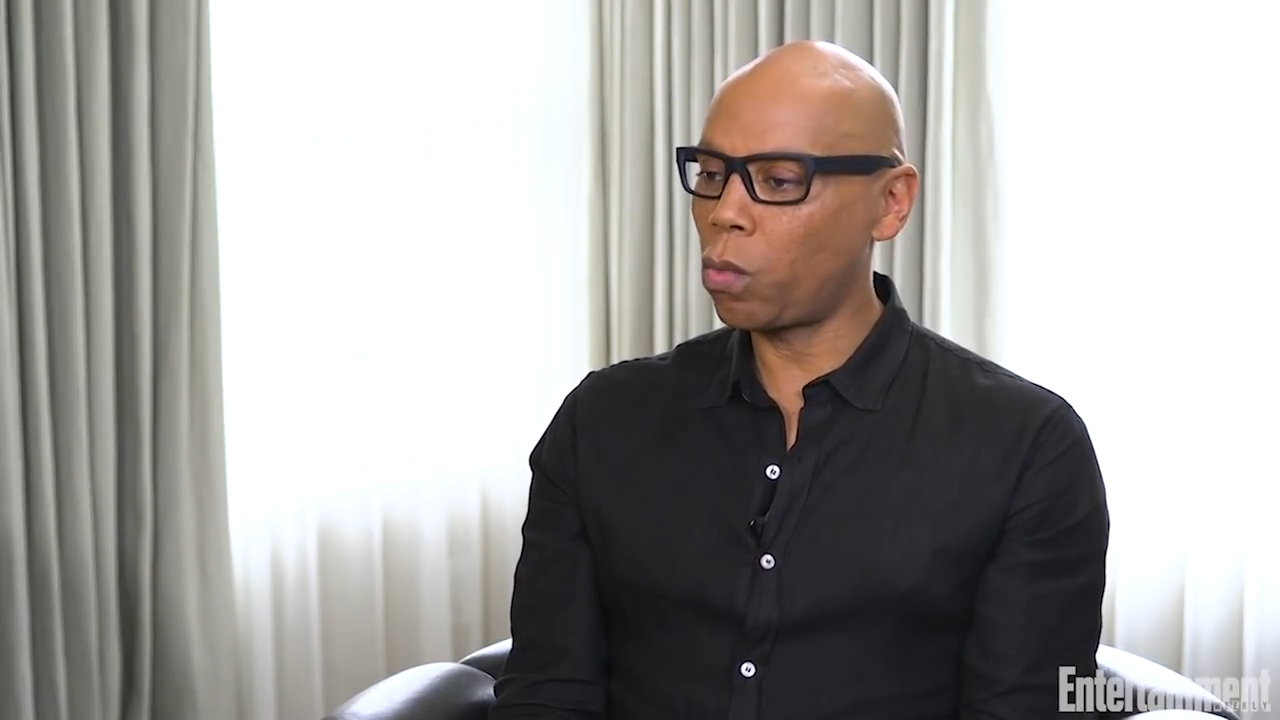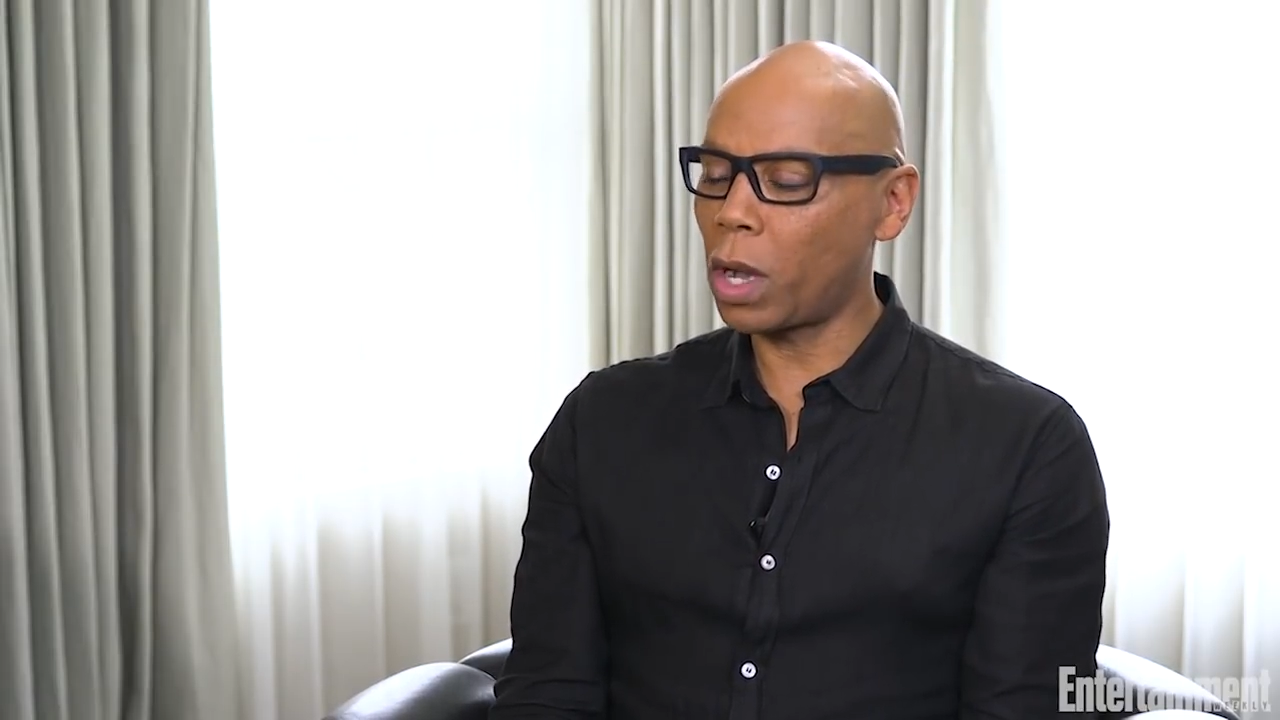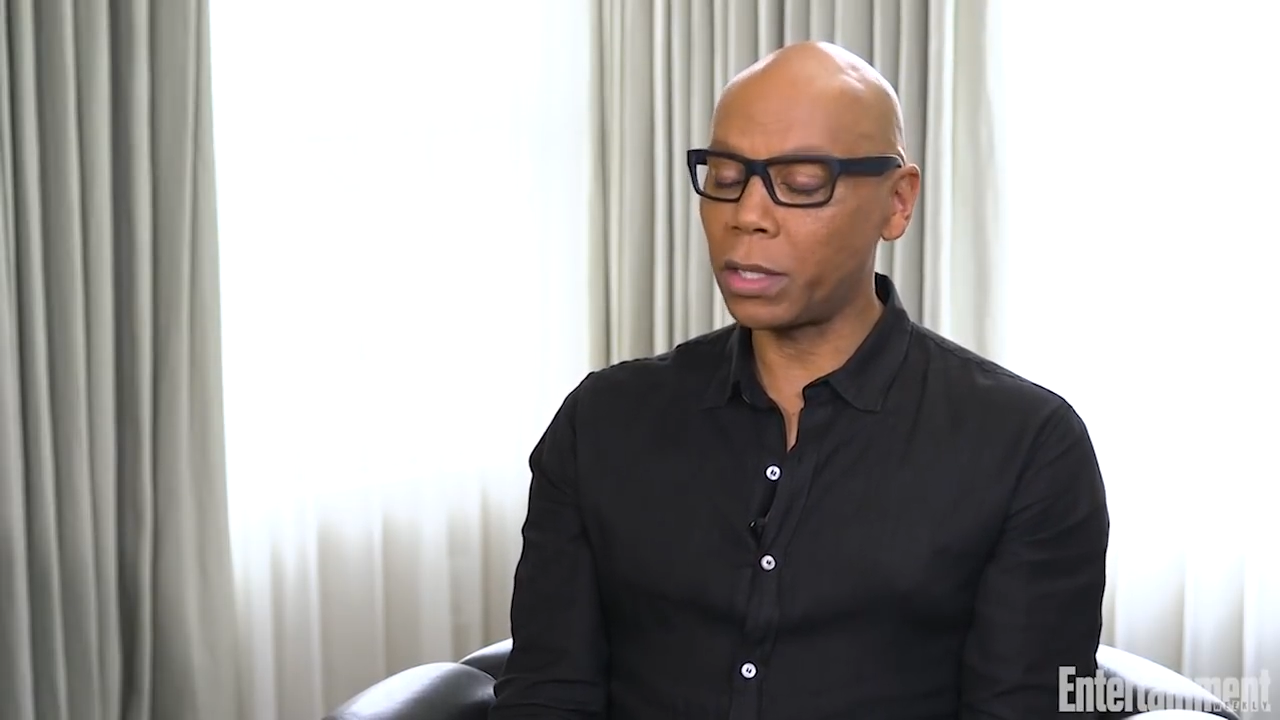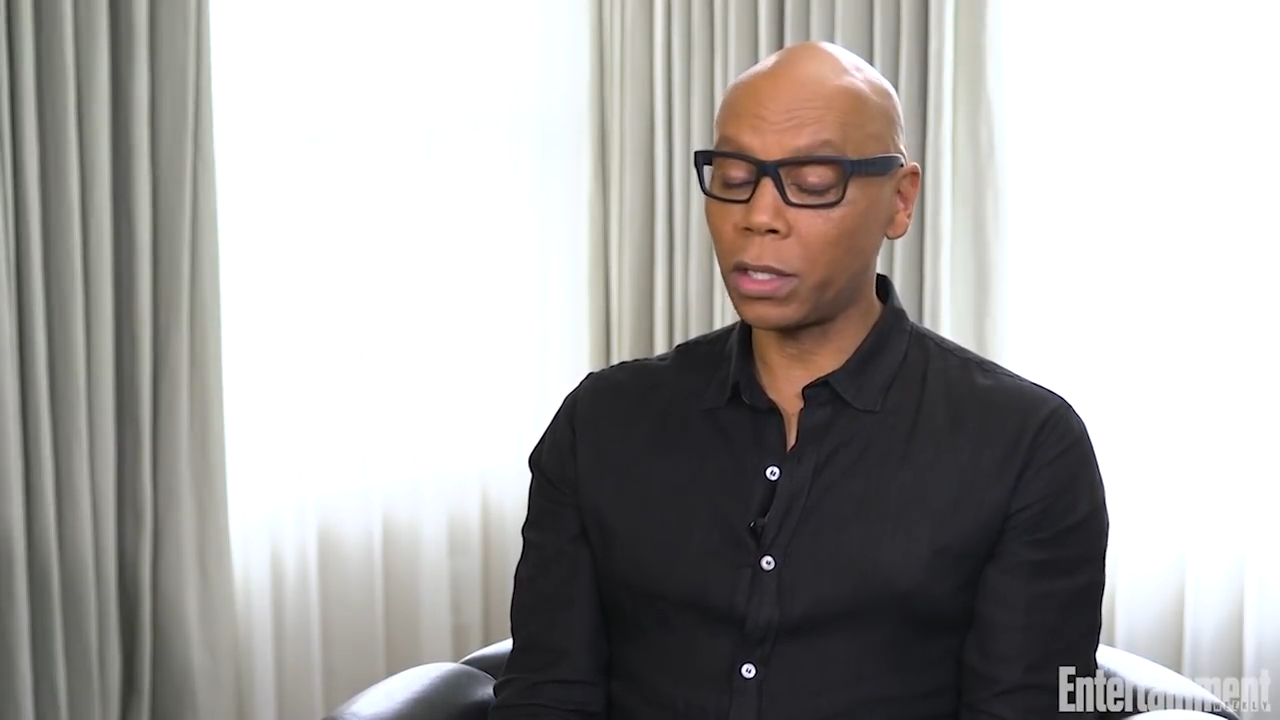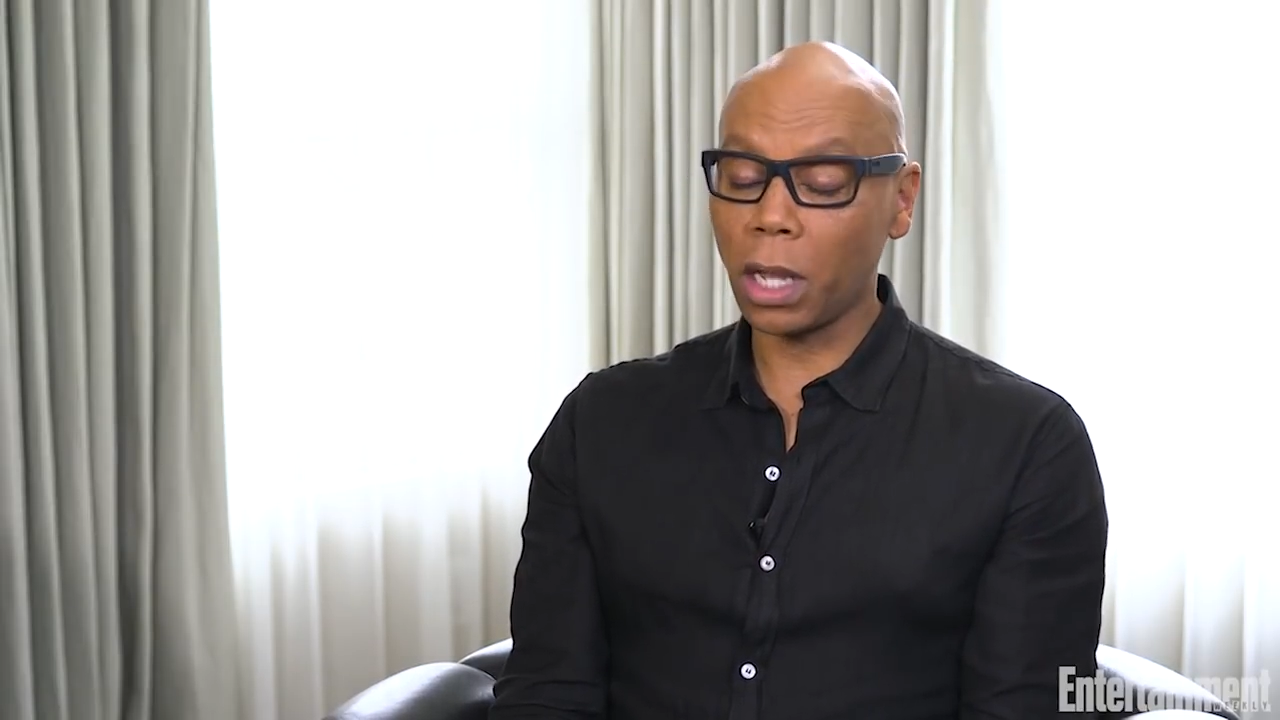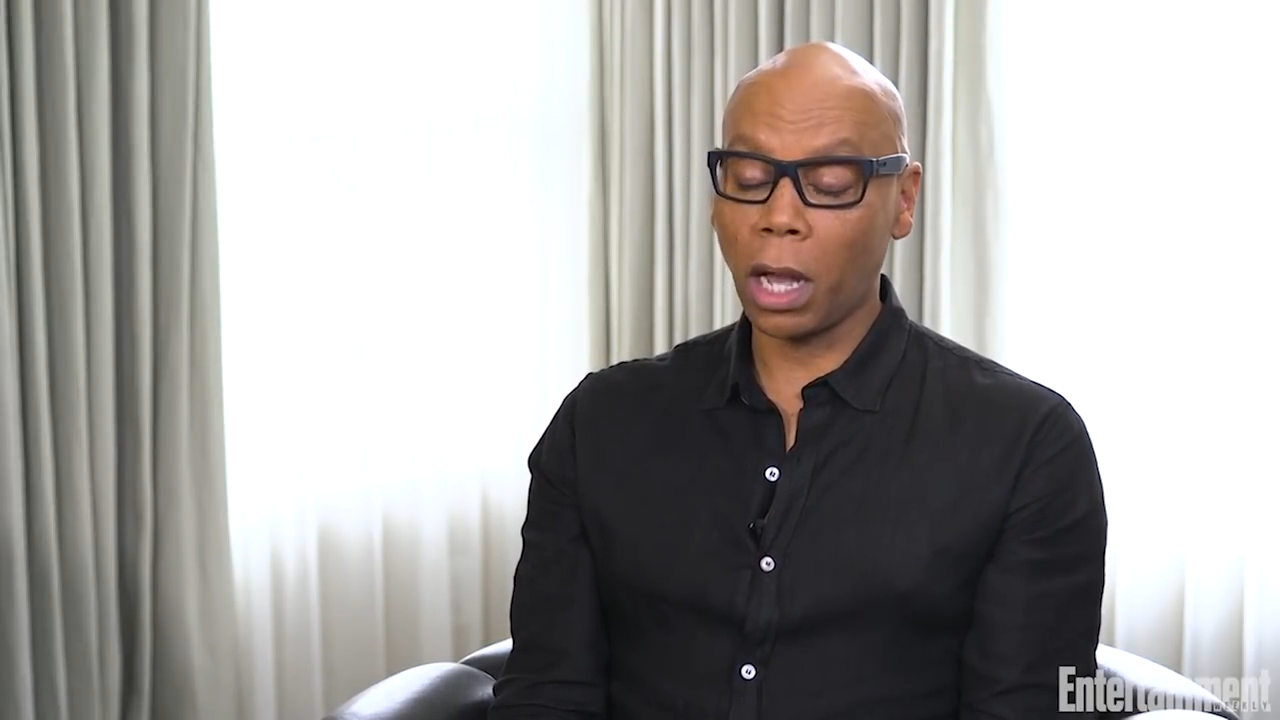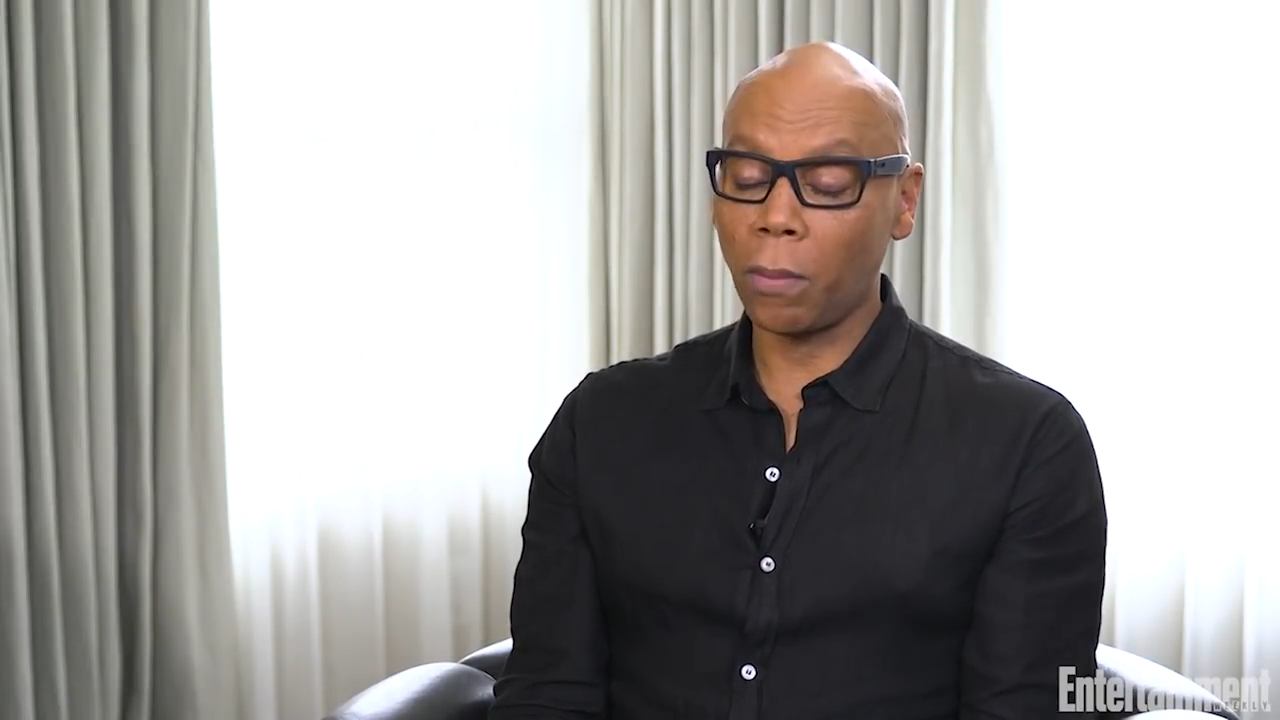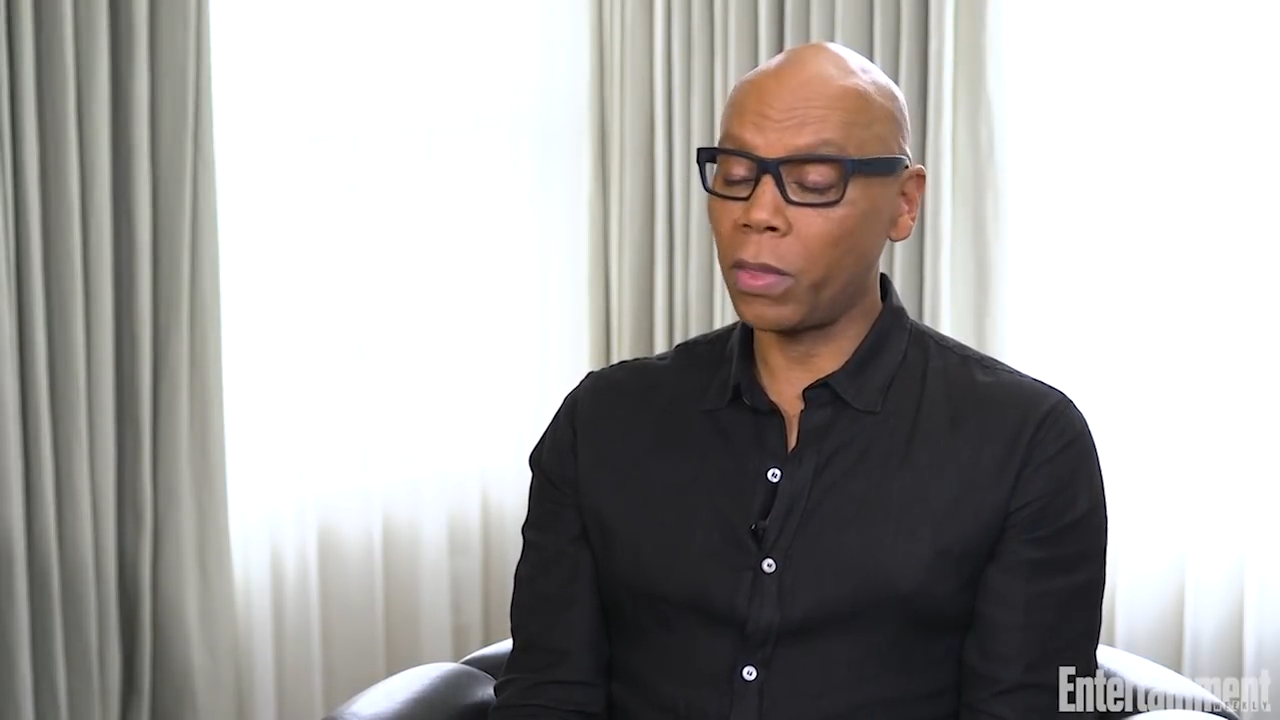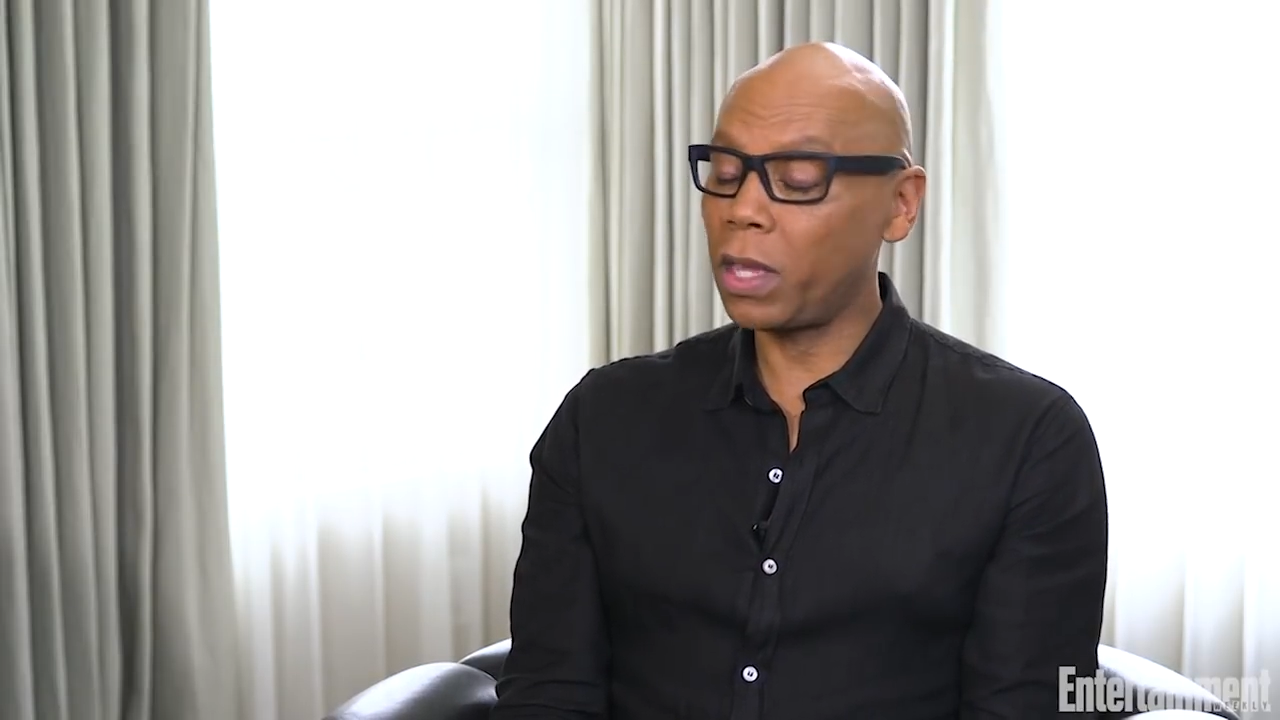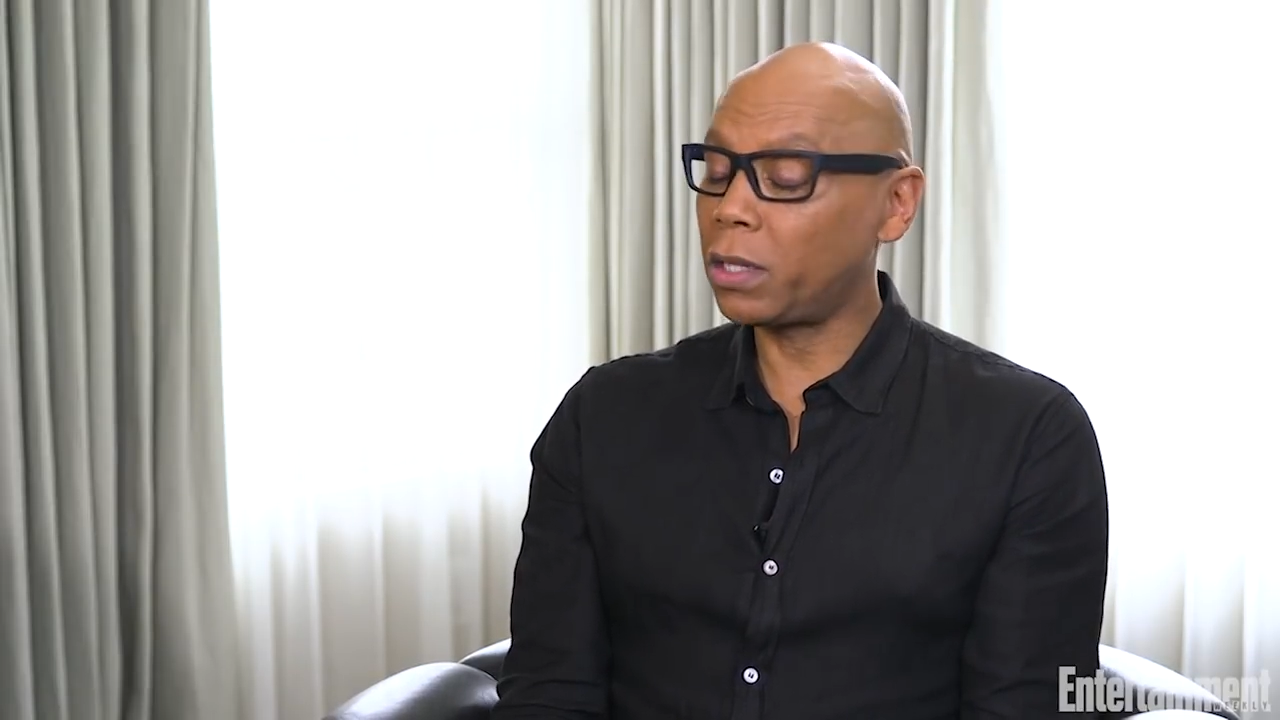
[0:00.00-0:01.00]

was um,